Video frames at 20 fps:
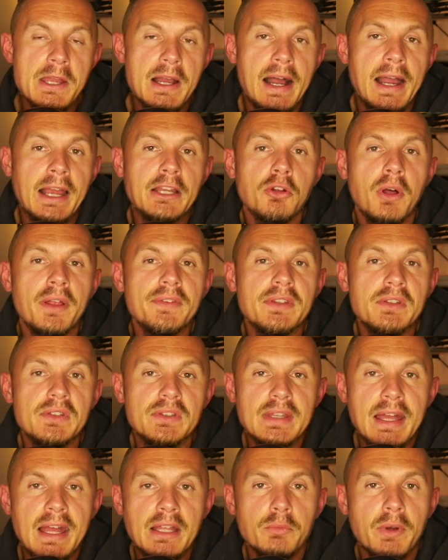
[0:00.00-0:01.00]
I don't
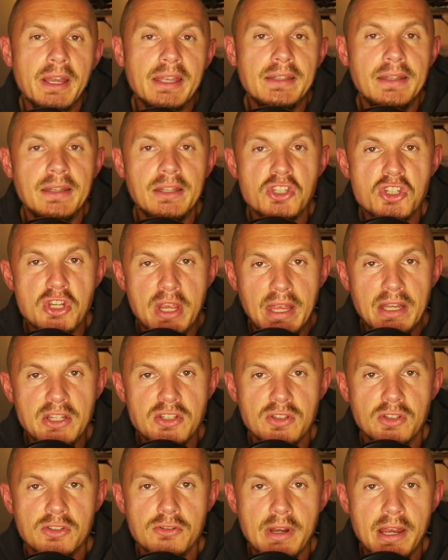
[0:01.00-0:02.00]
understand why he didn't change
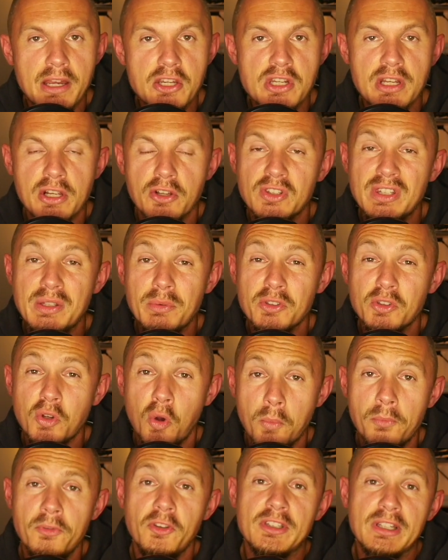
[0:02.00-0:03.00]
the strategy, because he was
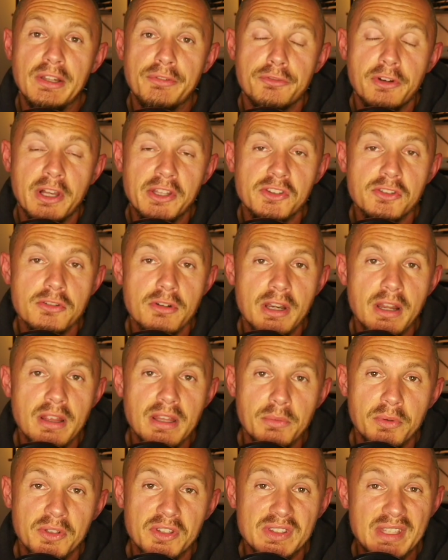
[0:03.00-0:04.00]
obviously frustrated. He
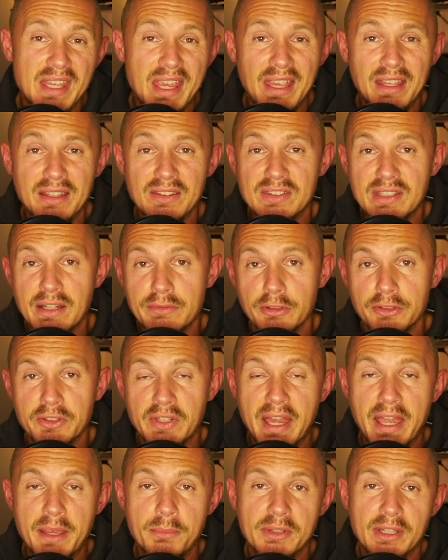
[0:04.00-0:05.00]
was saying several
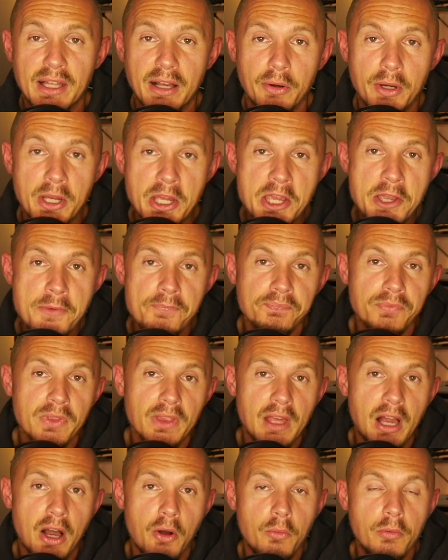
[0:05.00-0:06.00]
times how
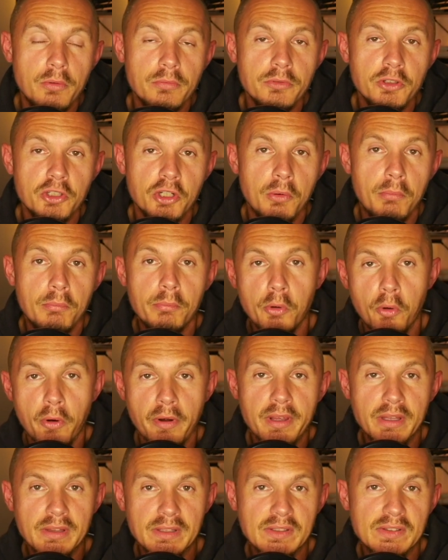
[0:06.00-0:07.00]

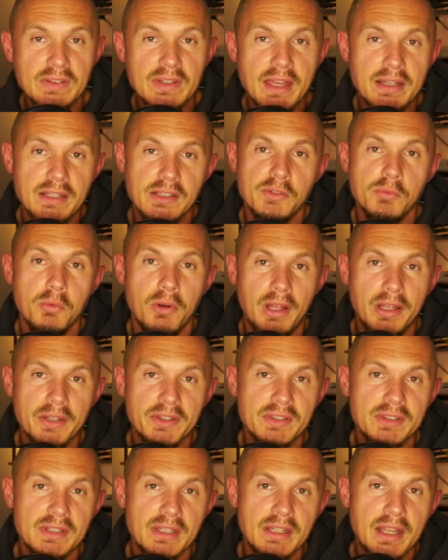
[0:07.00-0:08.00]
boring this tennis
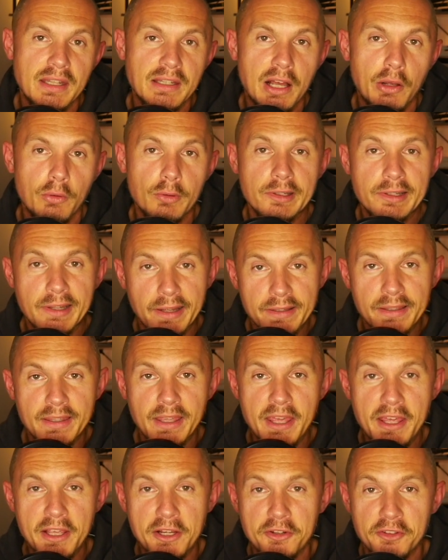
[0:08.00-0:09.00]
was, and how lucky
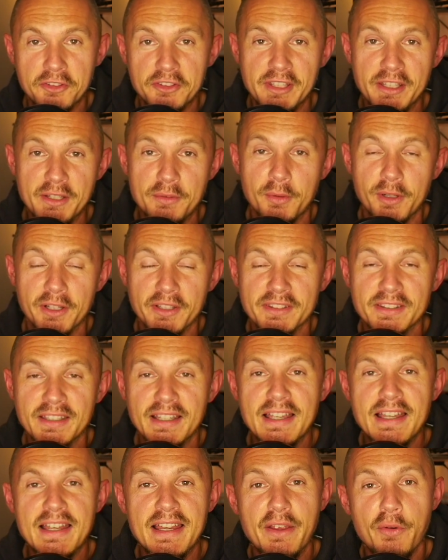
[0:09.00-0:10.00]
Chrissy was.
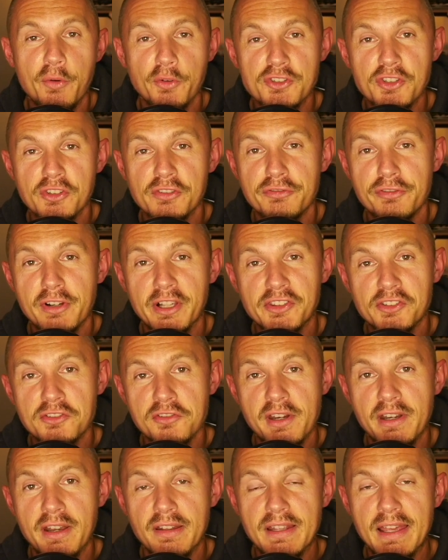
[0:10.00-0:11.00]
He was just
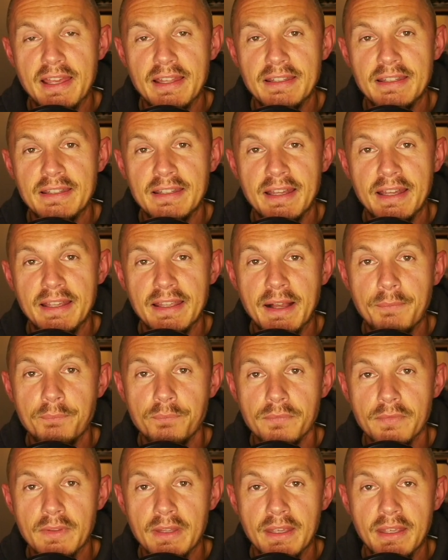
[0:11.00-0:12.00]
frustrated, and
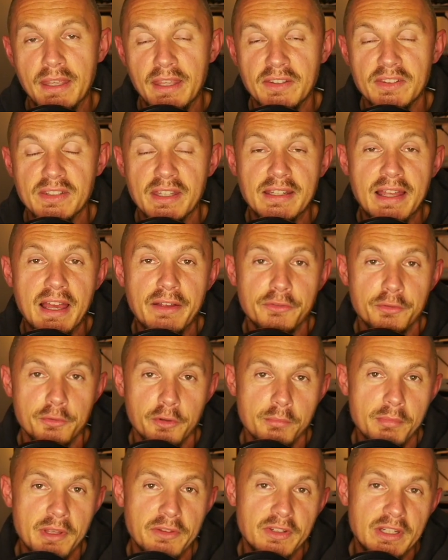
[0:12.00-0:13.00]
he said
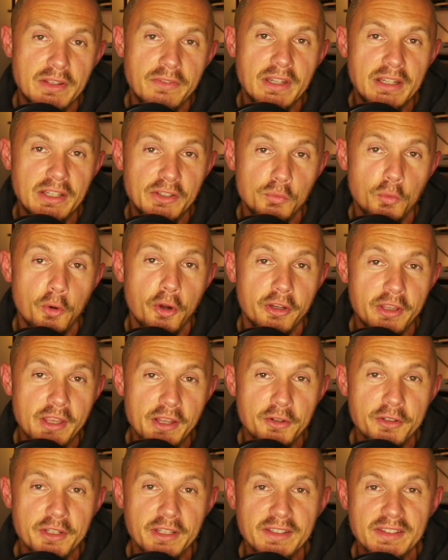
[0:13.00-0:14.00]
afterward, Medvedev, that he's working
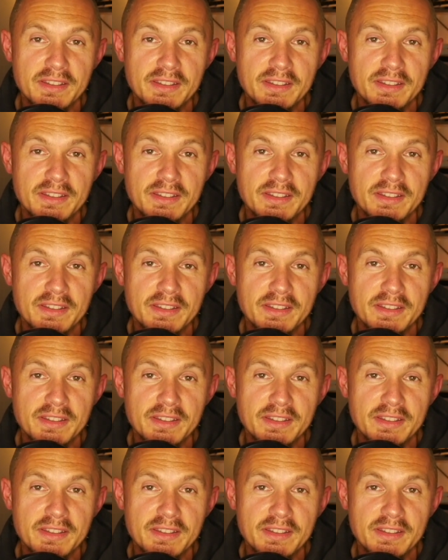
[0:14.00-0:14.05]
on